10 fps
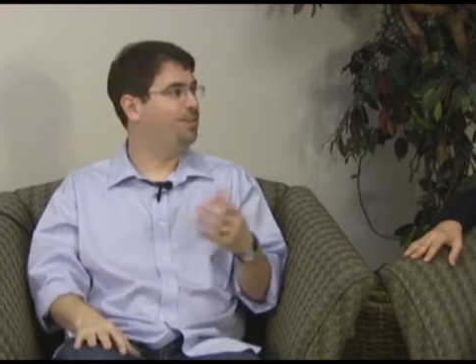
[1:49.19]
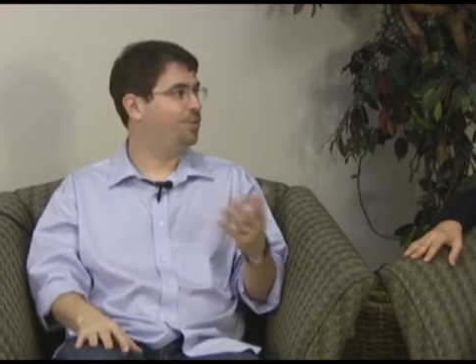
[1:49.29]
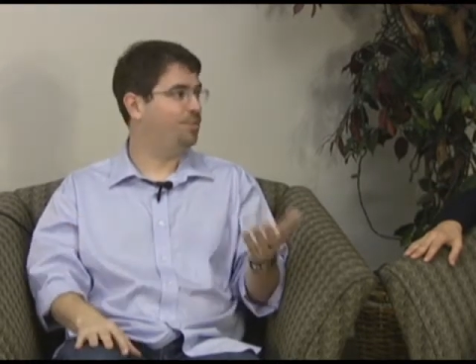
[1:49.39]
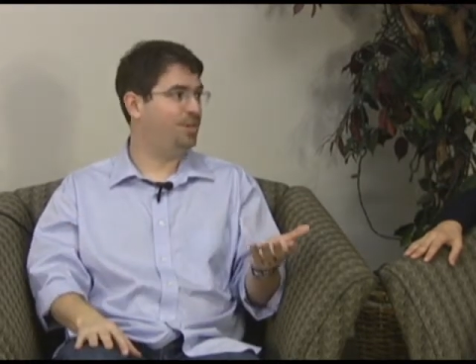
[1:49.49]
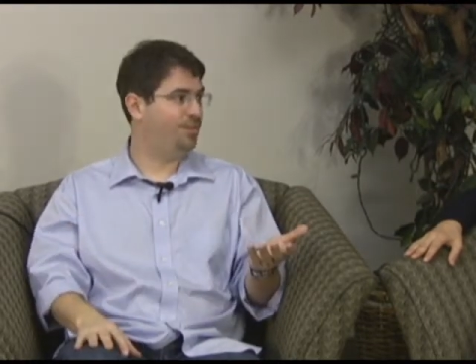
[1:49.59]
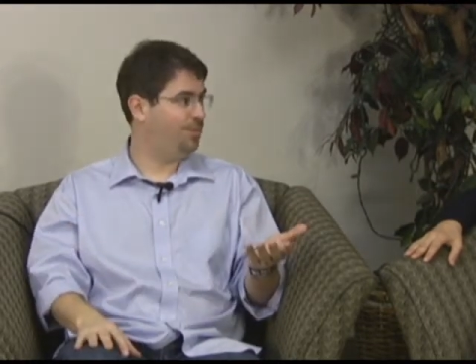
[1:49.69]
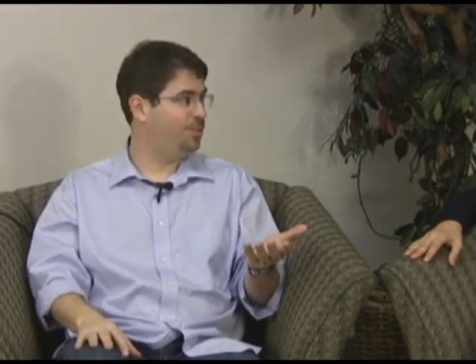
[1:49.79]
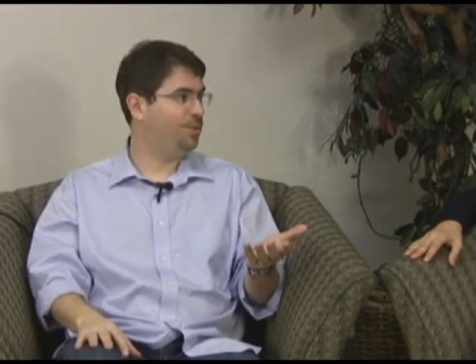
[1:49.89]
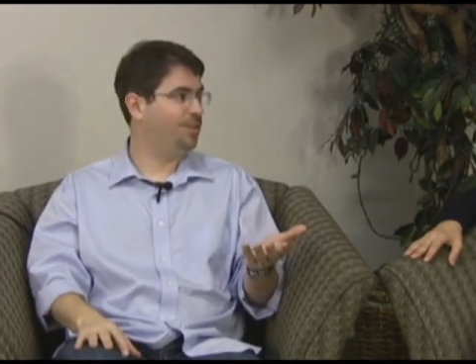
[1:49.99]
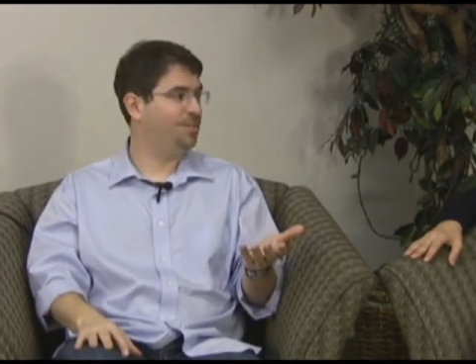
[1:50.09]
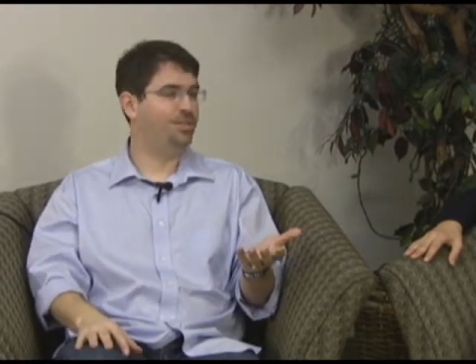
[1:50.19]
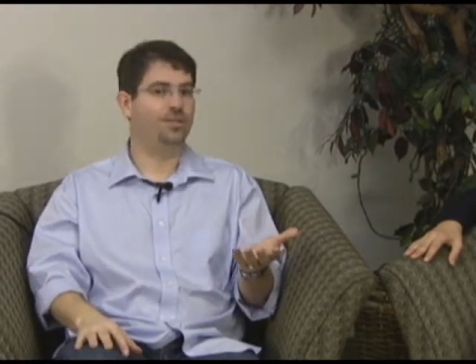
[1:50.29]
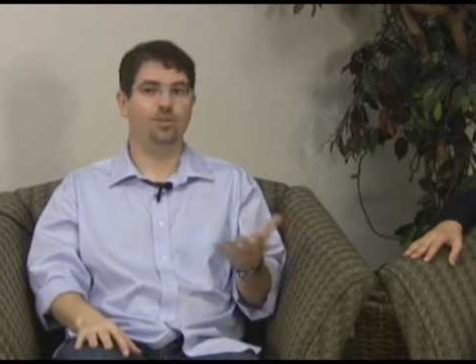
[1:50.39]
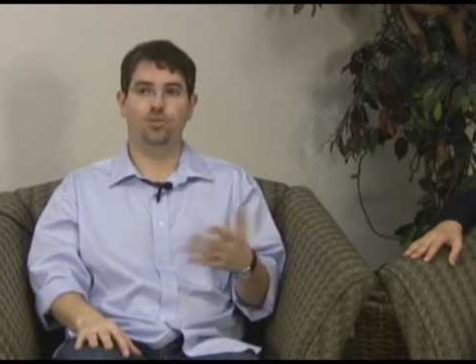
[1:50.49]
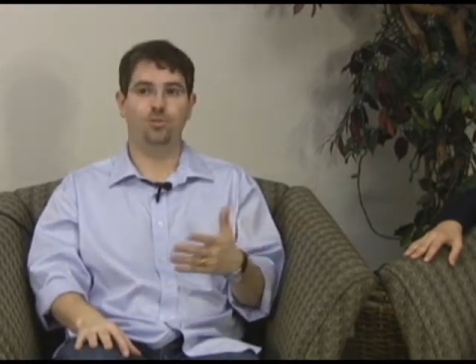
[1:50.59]
for
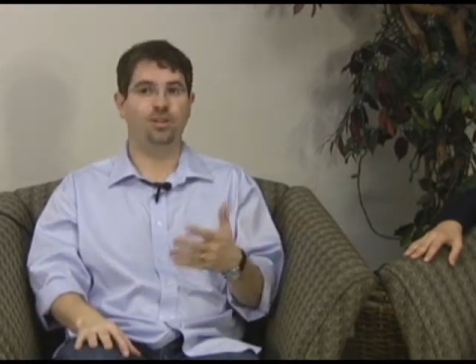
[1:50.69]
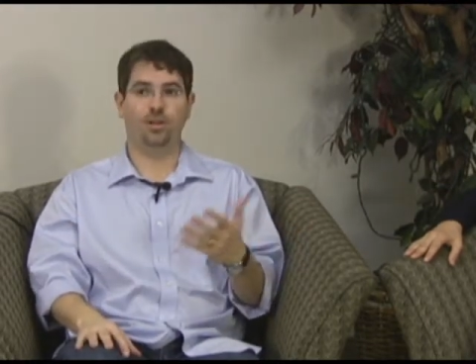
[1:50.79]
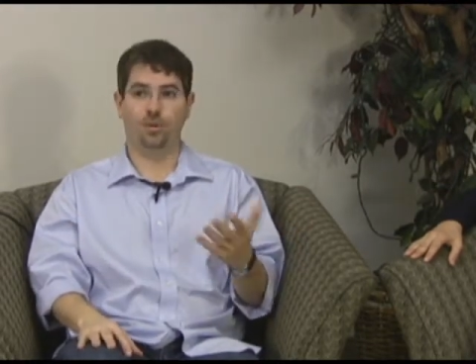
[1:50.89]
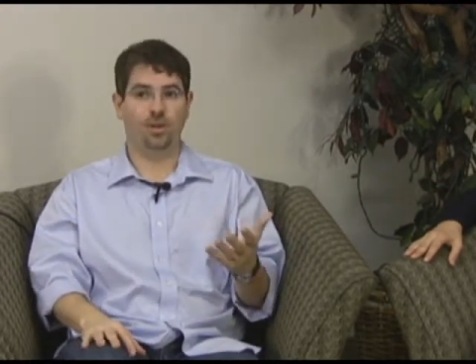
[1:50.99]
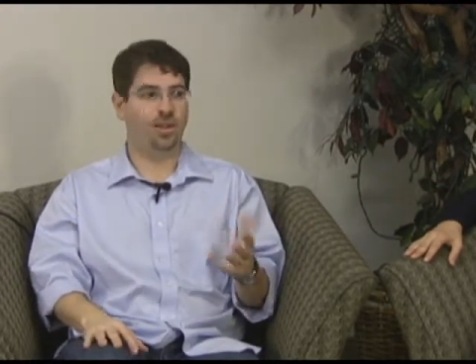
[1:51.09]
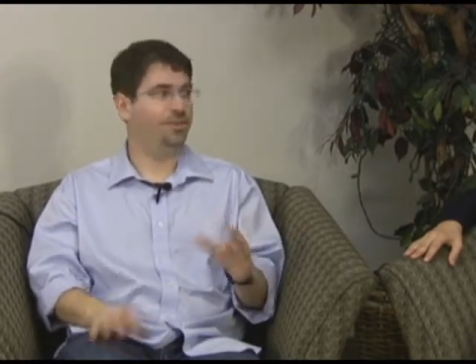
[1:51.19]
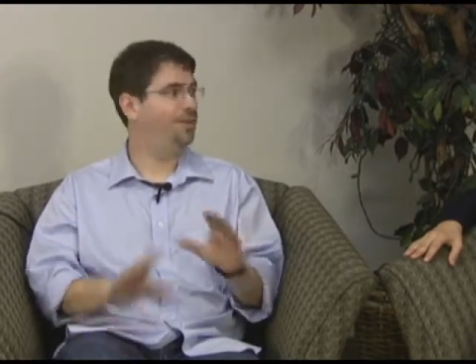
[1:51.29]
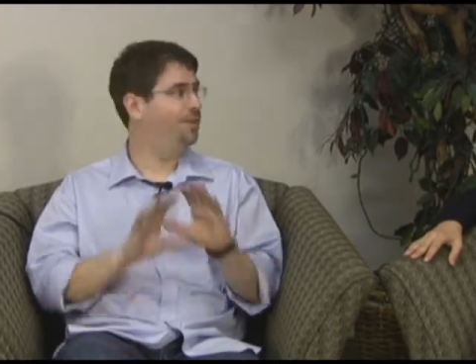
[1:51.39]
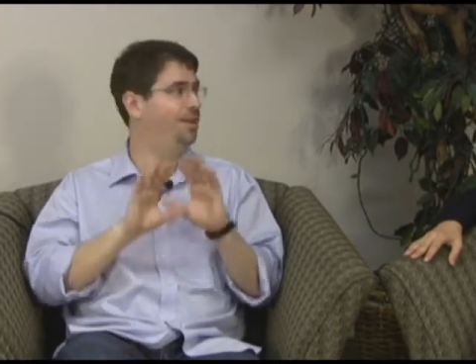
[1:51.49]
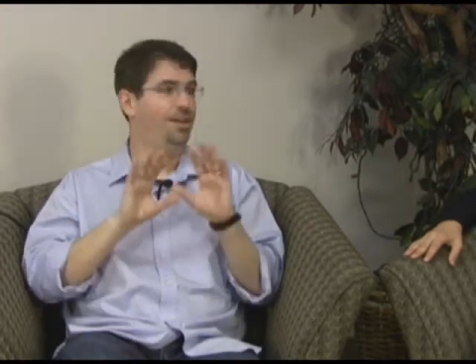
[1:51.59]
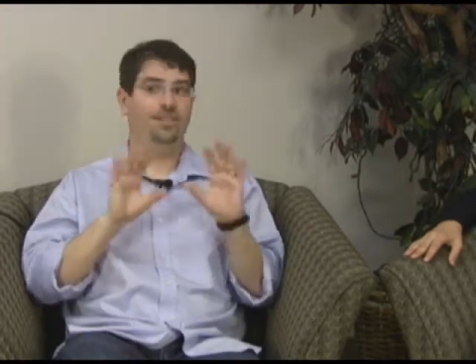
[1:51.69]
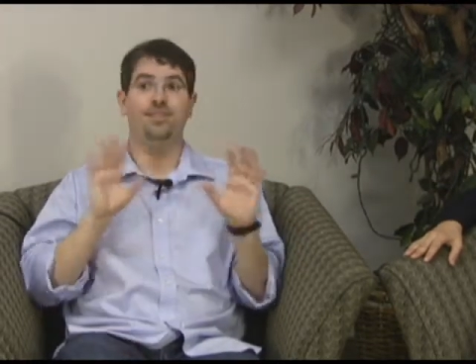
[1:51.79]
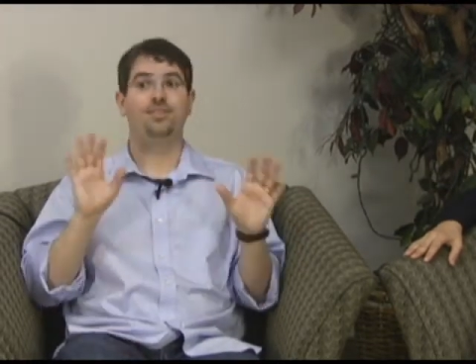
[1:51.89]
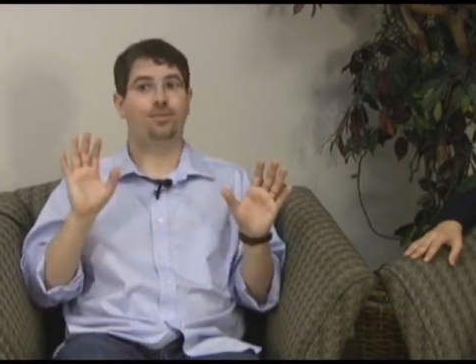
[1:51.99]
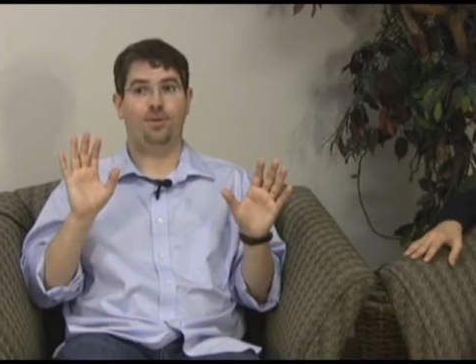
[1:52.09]
vBulletin or Joomla or whatever,
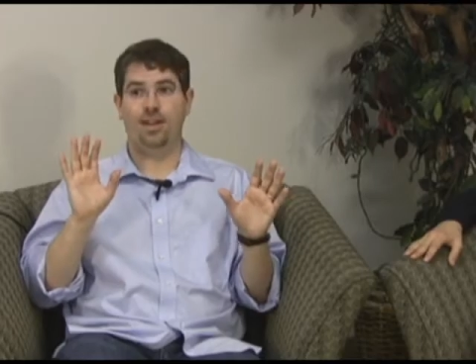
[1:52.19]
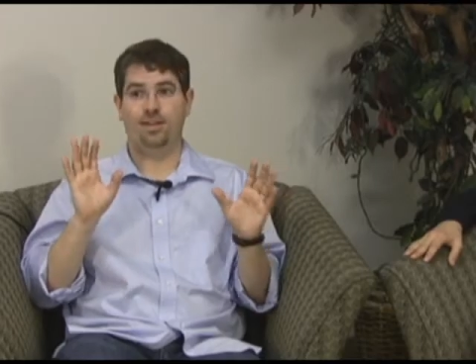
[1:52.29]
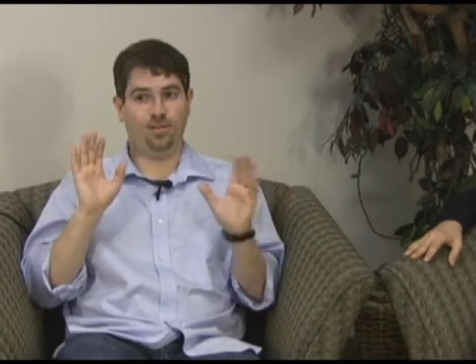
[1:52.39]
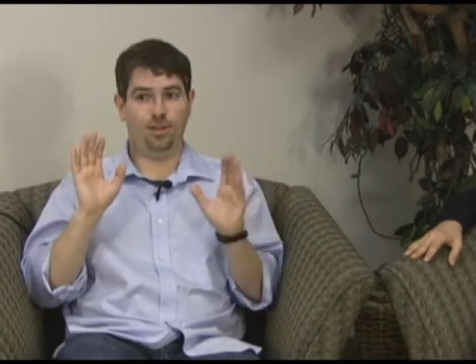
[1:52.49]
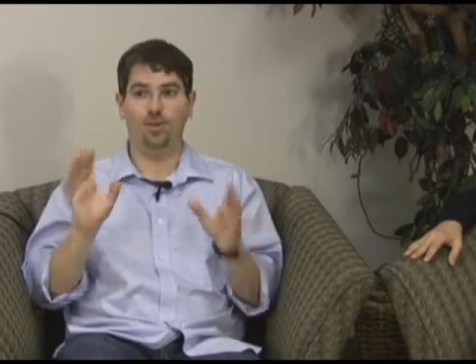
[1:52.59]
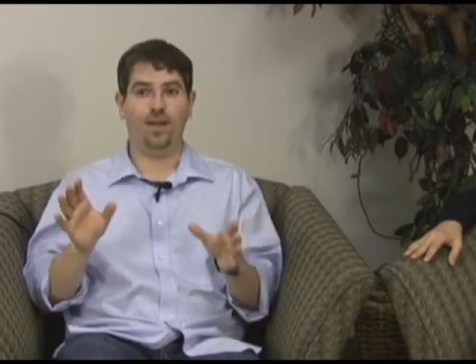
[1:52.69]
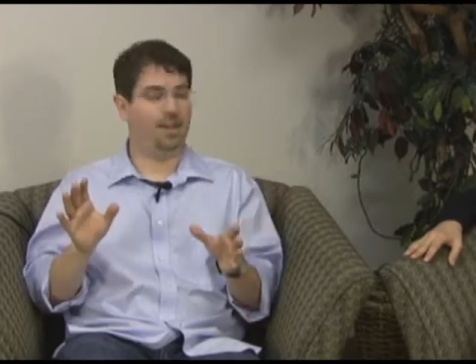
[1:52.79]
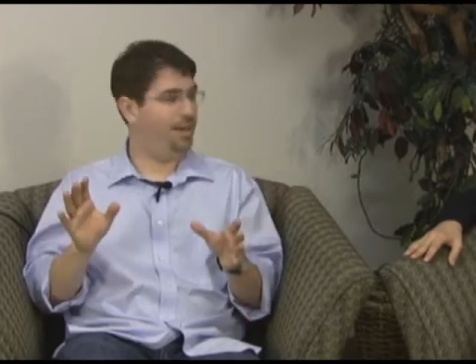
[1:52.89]
this is great. Go